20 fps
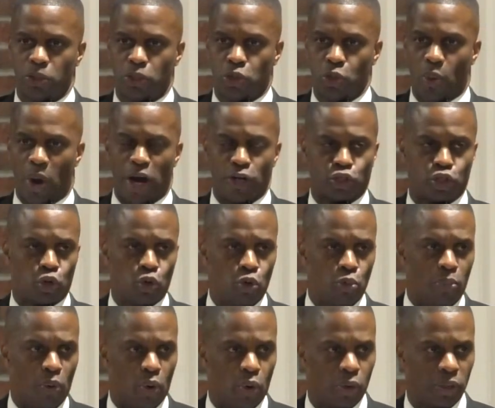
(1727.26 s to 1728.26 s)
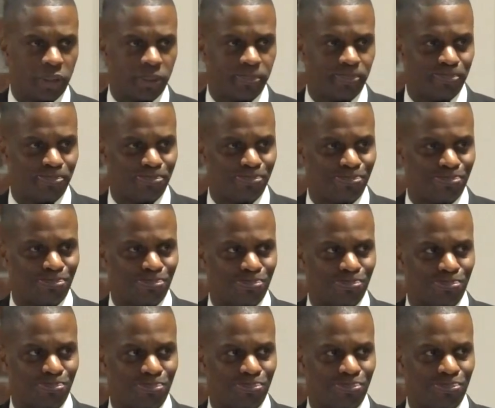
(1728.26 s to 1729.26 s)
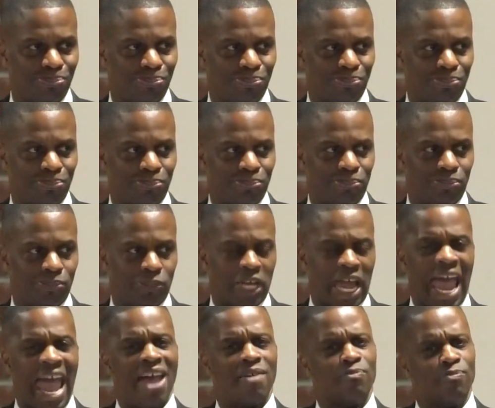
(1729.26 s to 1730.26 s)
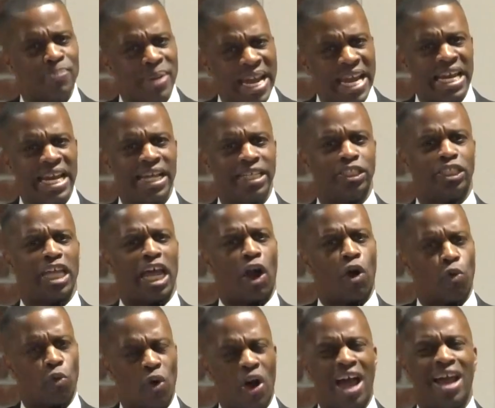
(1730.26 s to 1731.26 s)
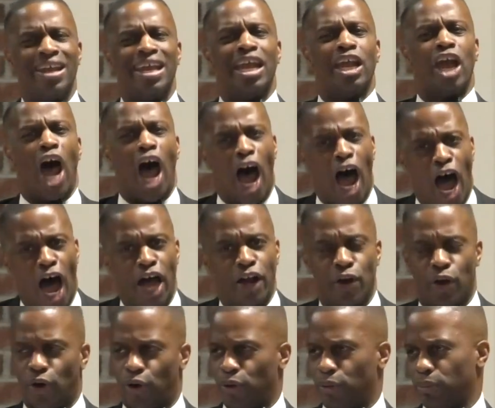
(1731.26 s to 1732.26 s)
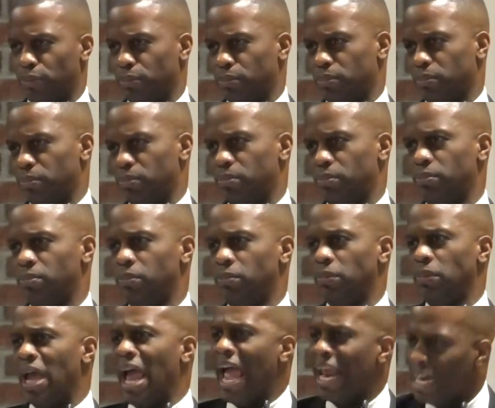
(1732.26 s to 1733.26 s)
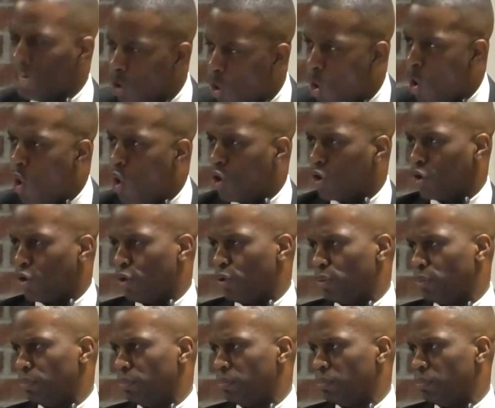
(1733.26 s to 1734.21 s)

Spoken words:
to our school board. To have meetings that are run in honor and in order.